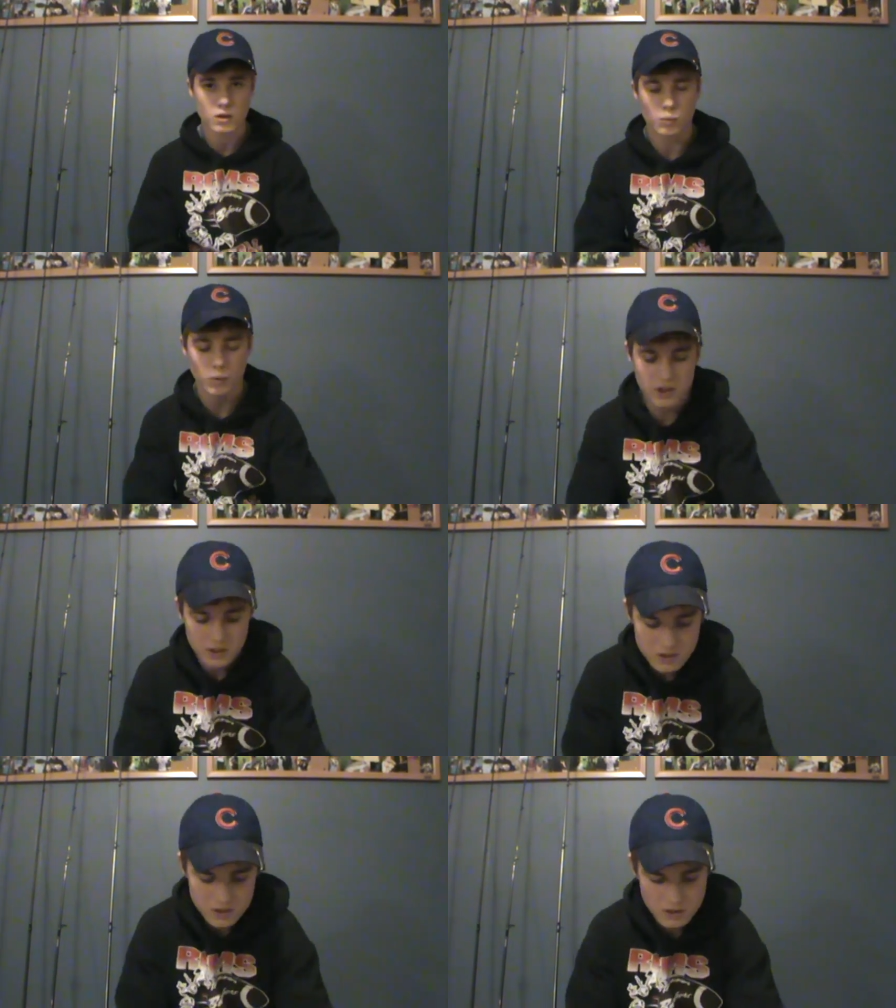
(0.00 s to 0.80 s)

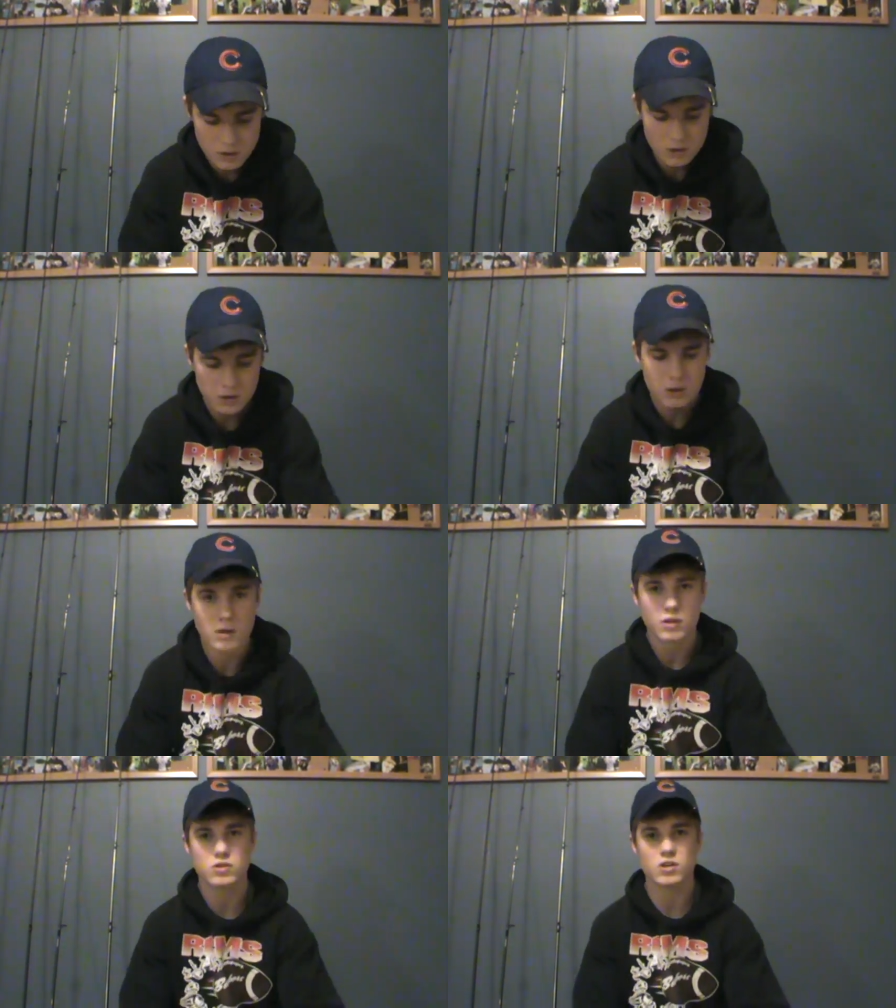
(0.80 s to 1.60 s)
weights,
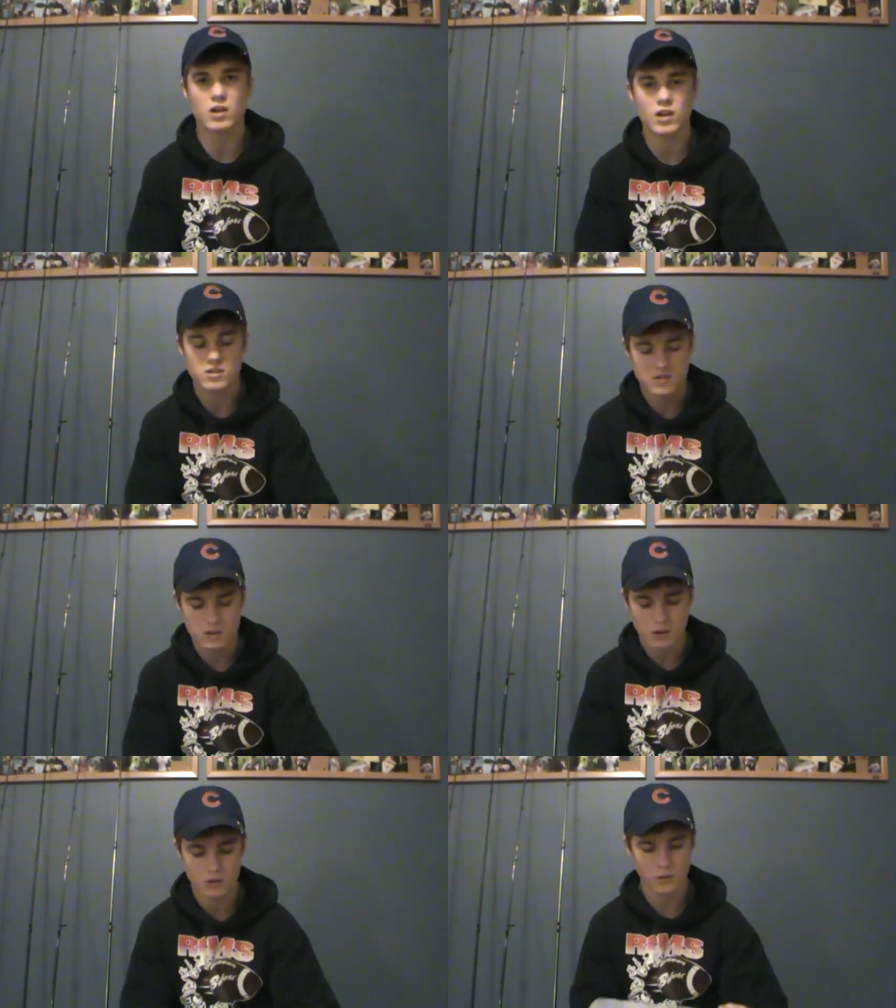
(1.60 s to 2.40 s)
jig heads and
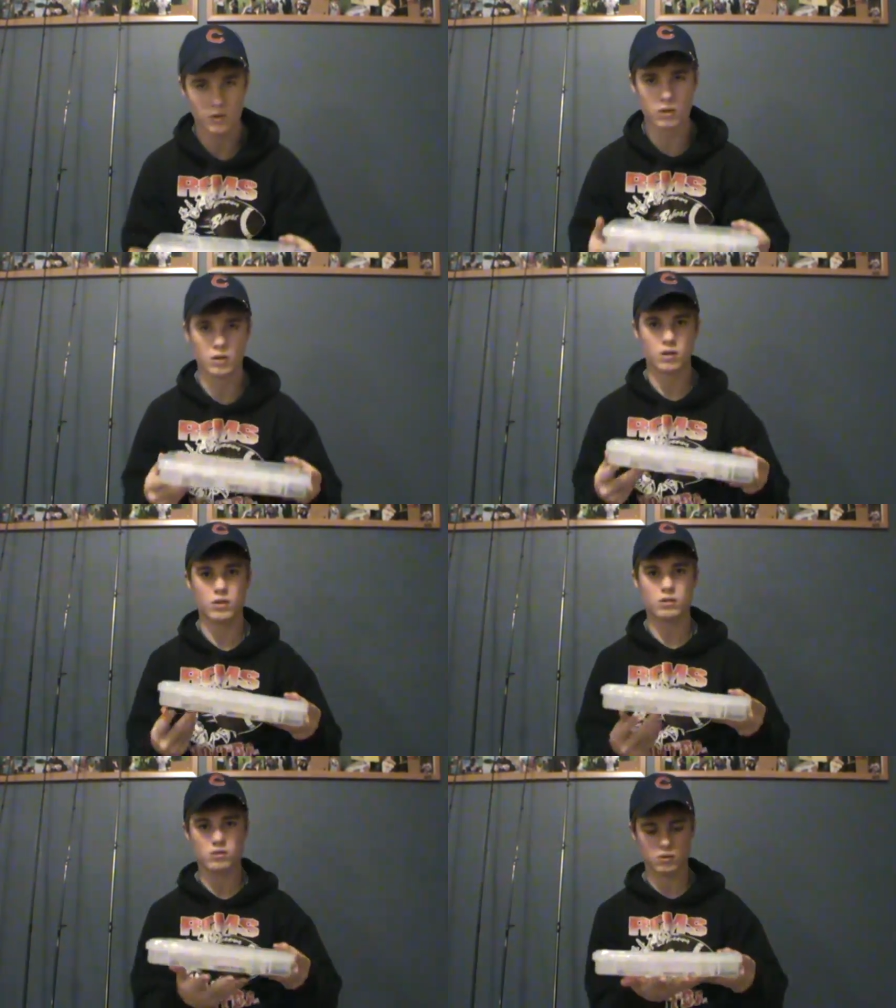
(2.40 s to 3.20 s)
stuff.
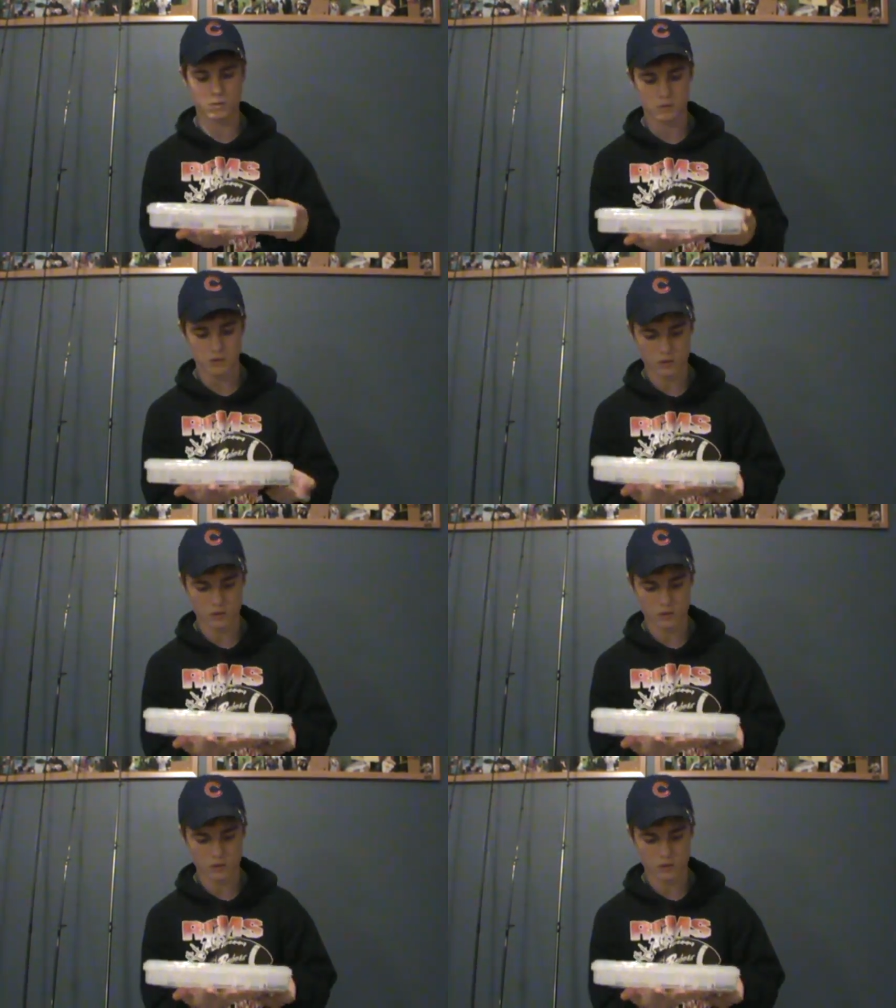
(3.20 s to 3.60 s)
So